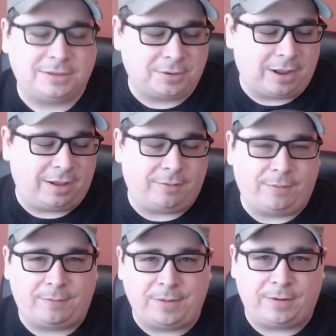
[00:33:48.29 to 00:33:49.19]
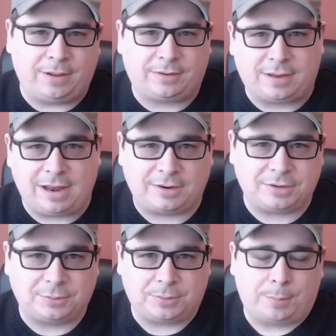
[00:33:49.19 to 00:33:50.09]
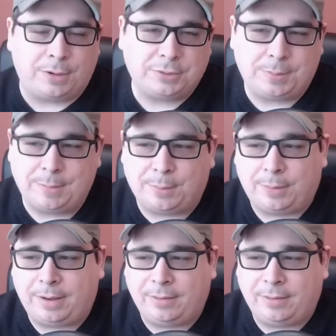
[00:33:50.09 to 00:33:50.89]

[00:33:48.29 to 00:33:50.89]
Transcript: And so I have various connections with a bunch of people.